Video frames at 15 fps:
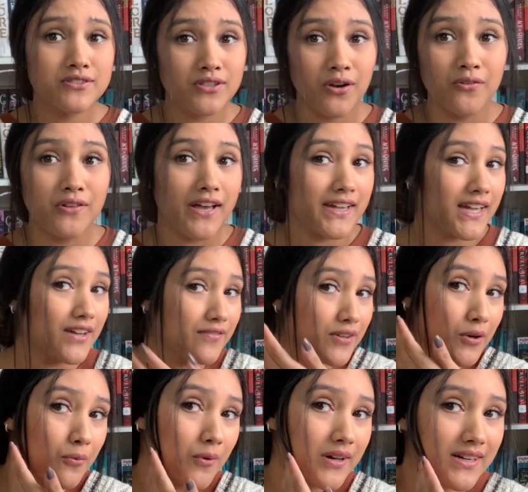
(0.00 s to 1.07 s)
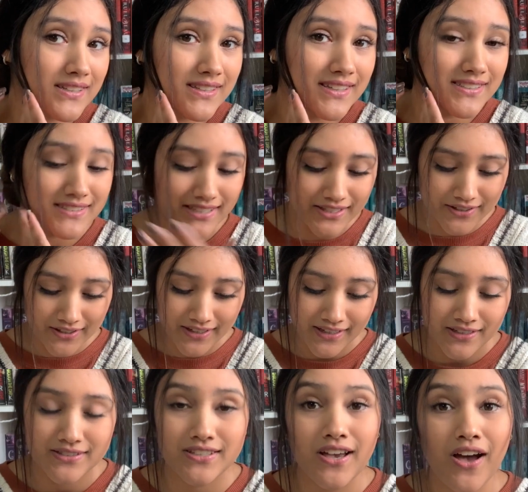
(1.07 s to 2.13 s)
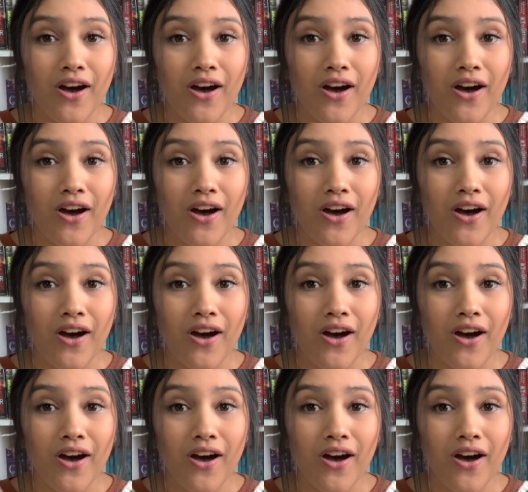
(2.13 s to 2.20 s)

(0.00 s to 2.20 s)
So like if you wanted these earrings